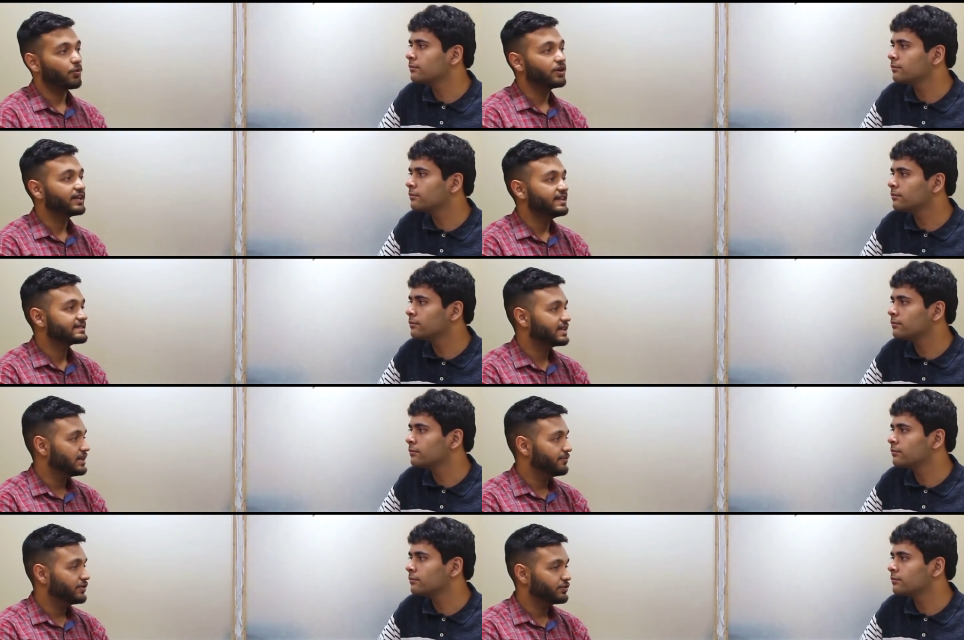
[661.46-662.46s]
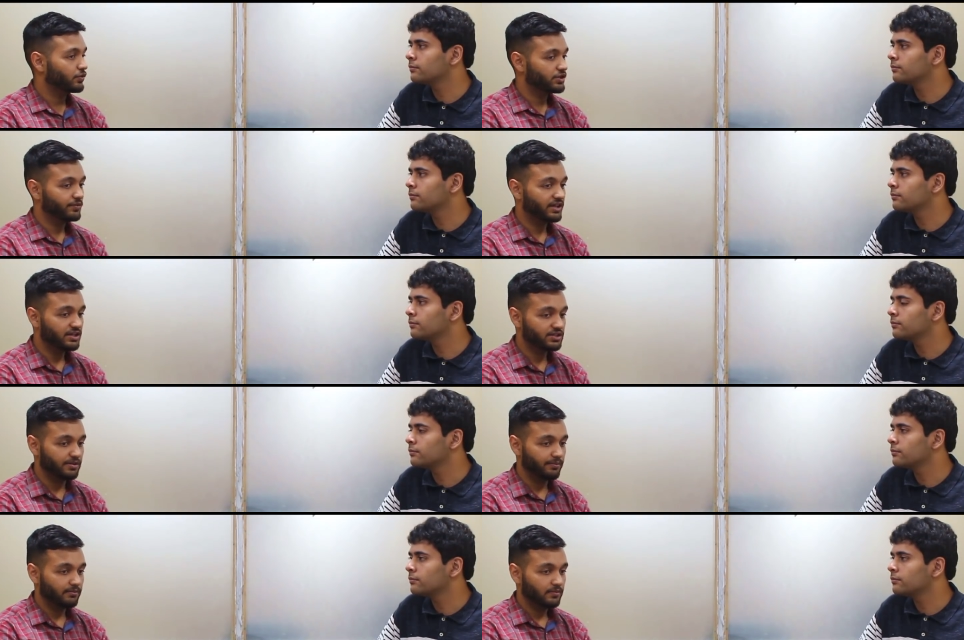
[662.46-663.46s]
Speaker 1: want an escape, when you want a
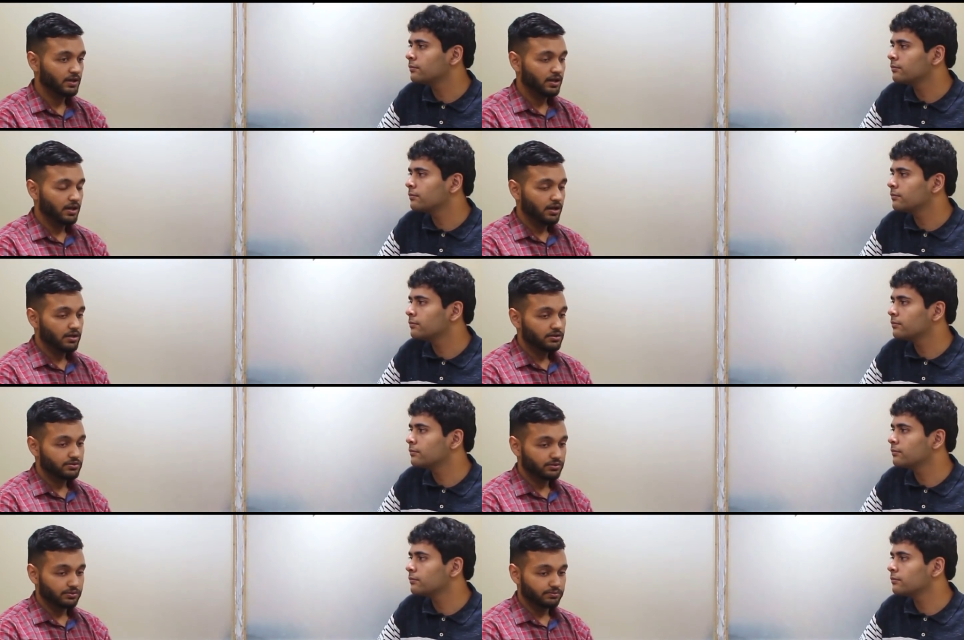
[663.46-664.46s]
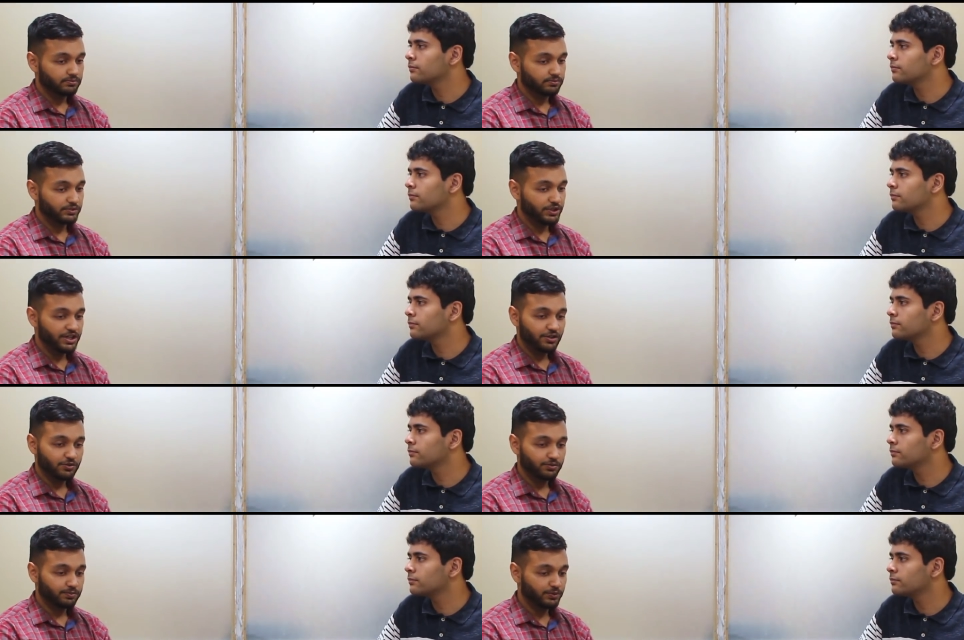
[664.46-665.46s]
vacation. So you need
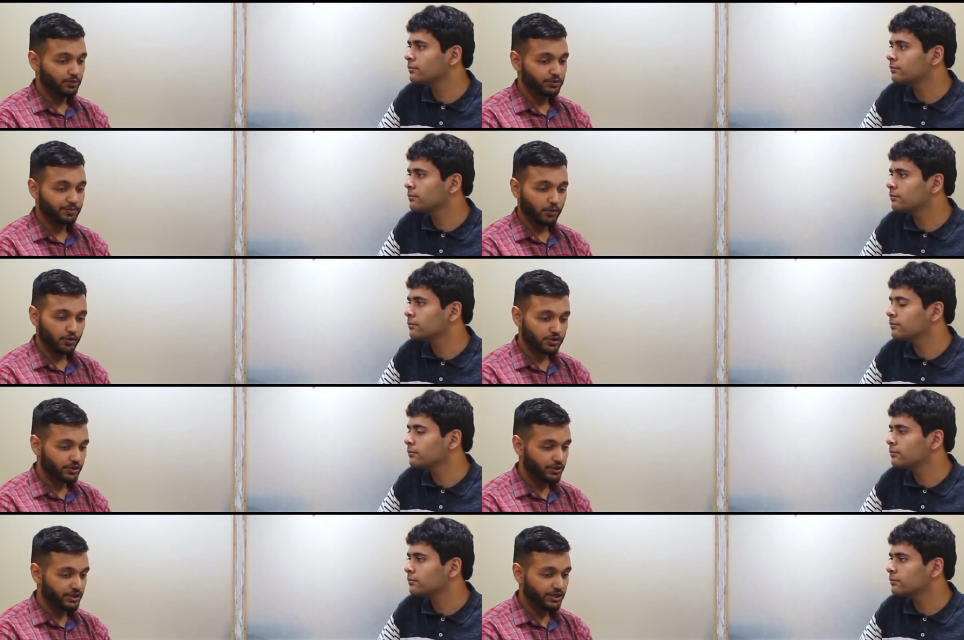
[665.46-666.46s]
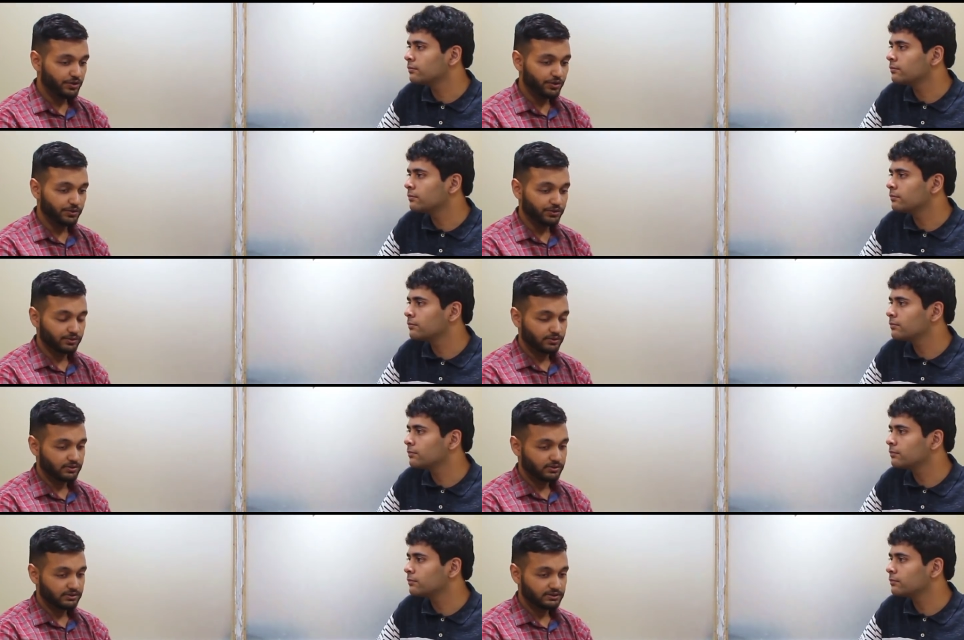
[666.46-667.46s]
to do sports, or you need to do
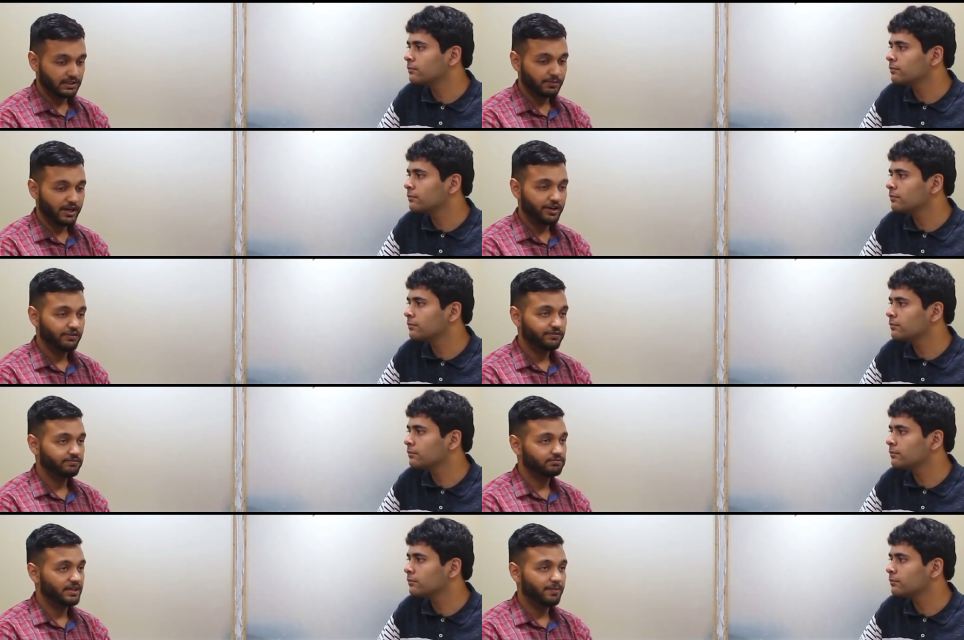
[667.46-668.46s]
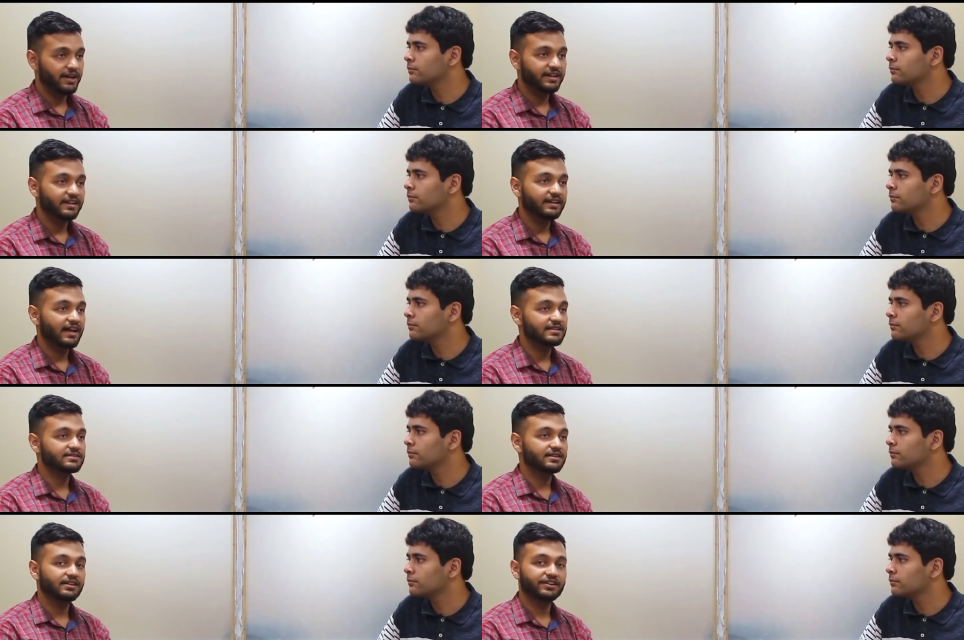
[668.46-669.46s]
some kind of debating,
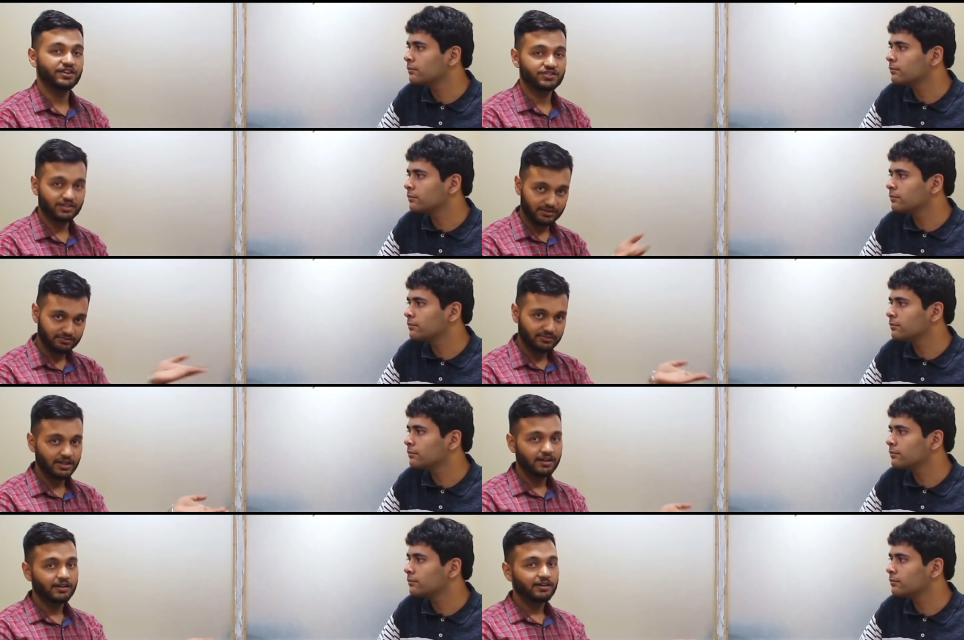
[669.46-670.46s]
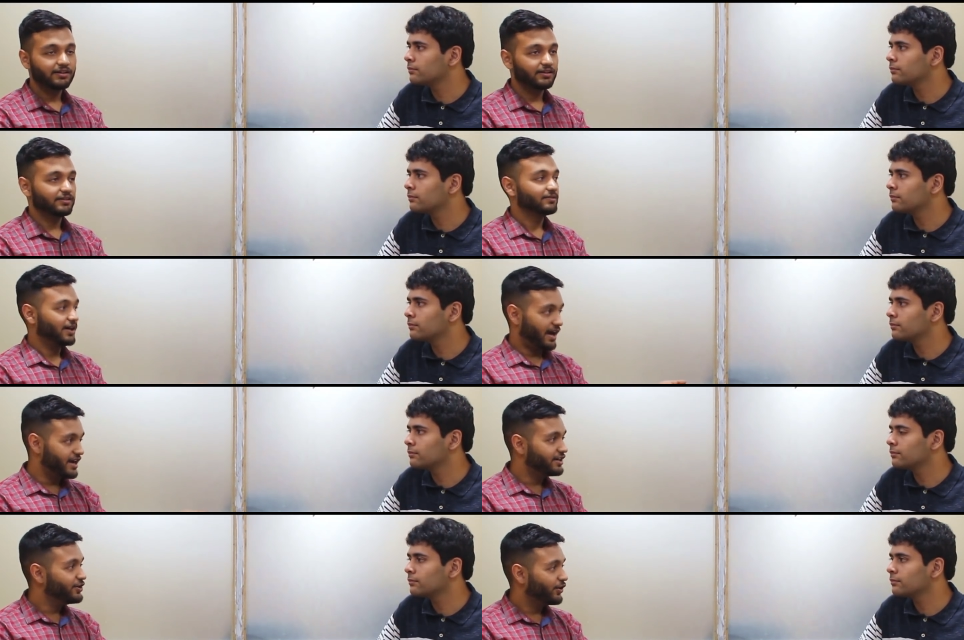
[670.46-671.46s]
dancing, literature, I
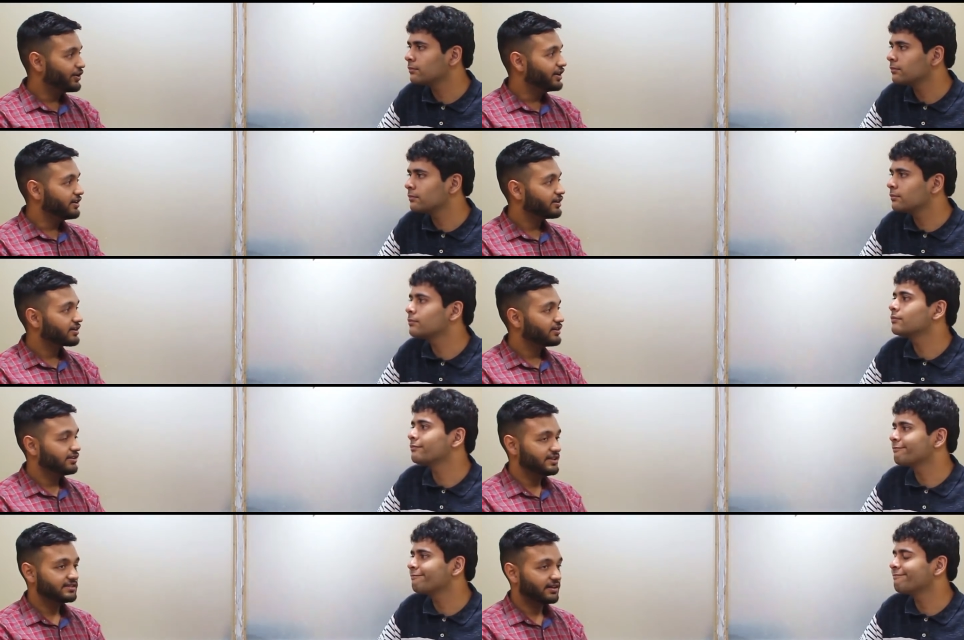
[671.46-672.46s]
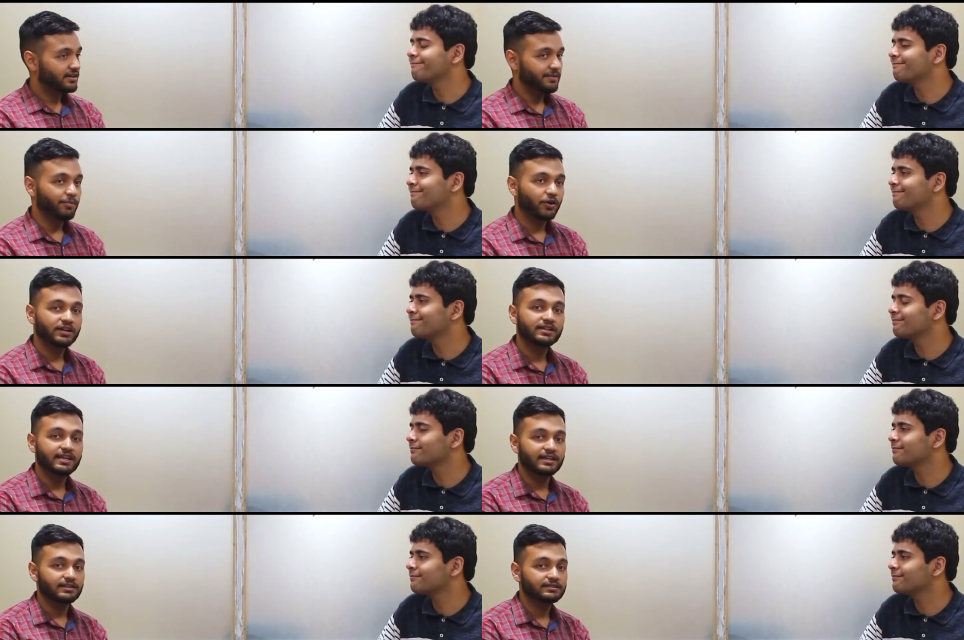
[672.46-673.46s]
I T D OnAir. These are important
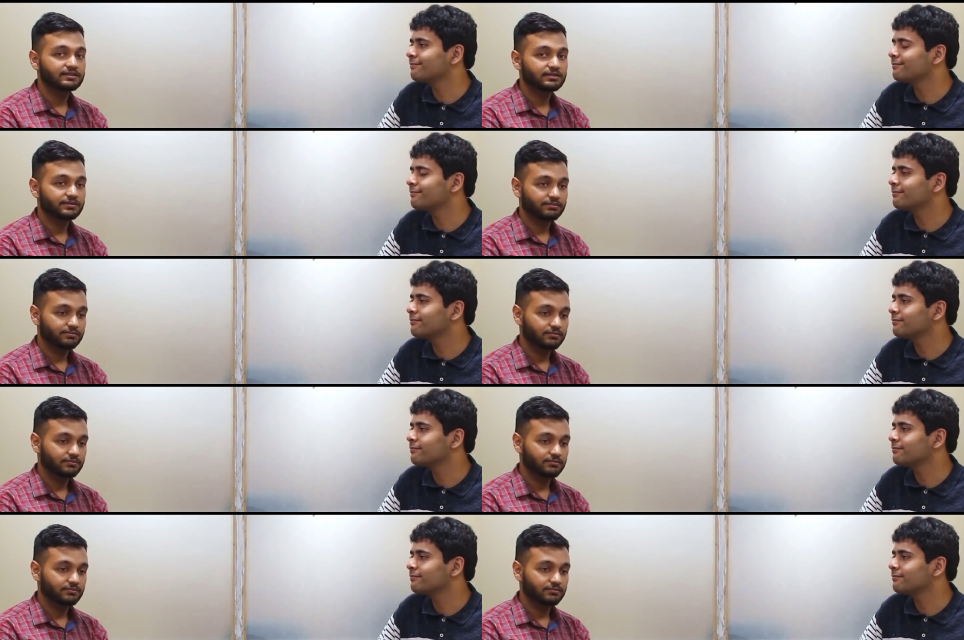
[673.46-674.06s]
things,